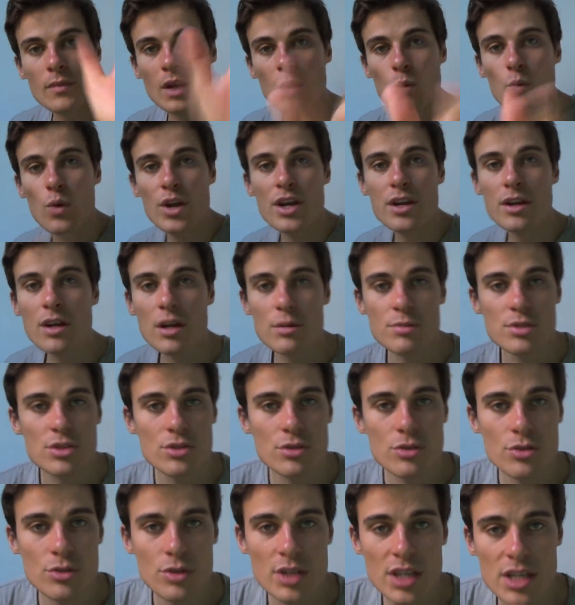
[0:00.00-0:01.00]
when it comes
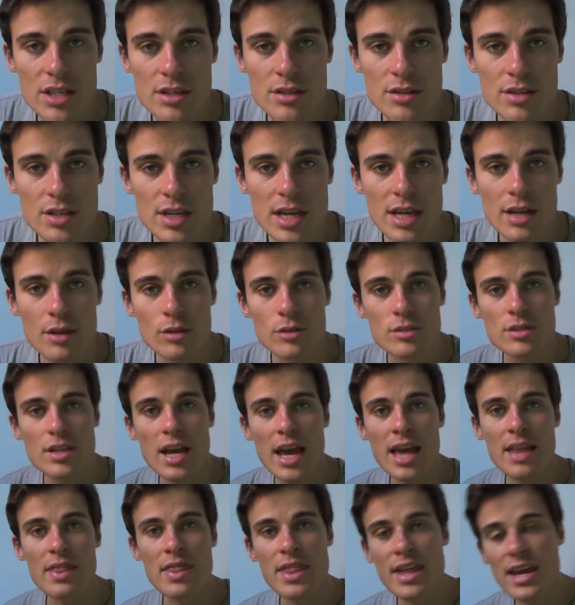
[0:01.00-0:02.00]
to incels
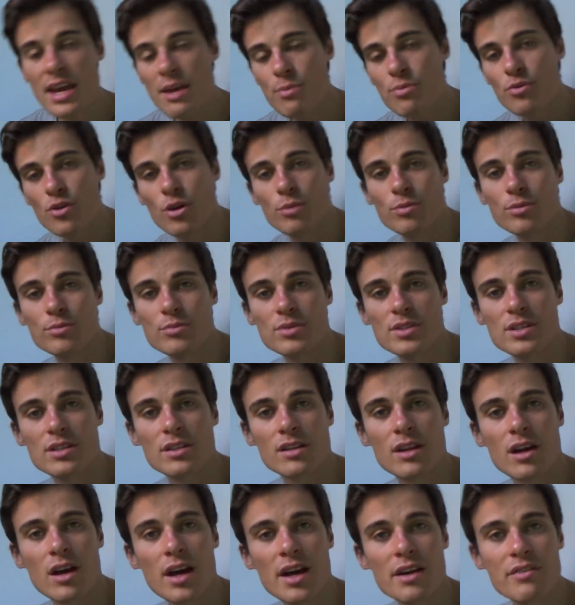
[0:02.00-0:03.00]
and their problems
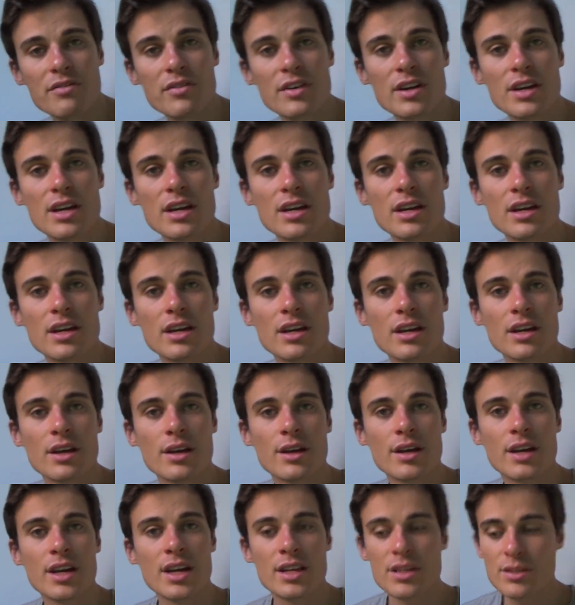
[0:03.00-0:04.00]
in life,
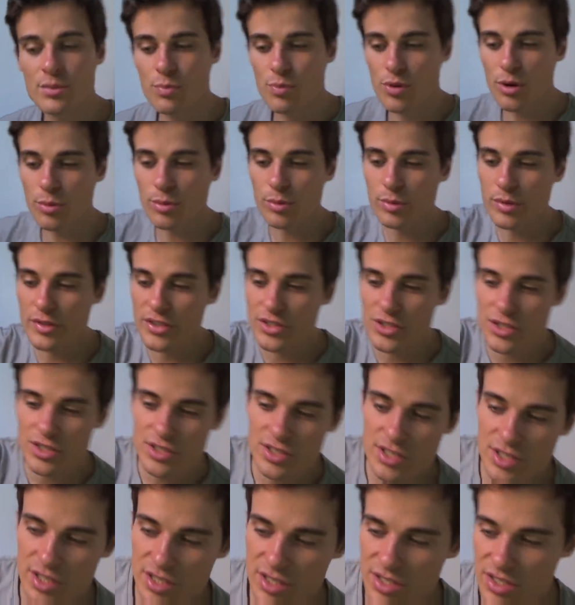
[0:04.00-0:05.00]
it is probably
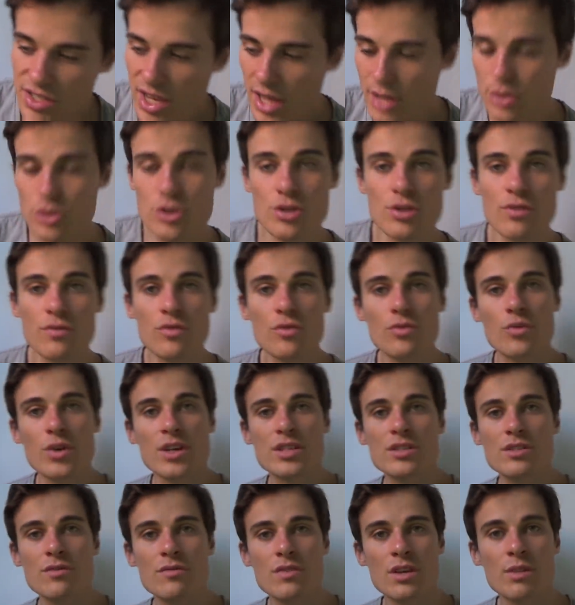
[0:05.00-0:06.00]
just an extension of the
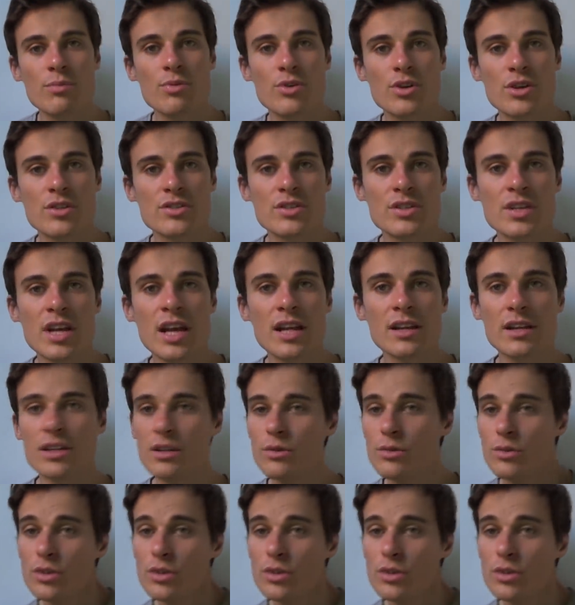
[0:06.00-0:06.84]
rest of their personality.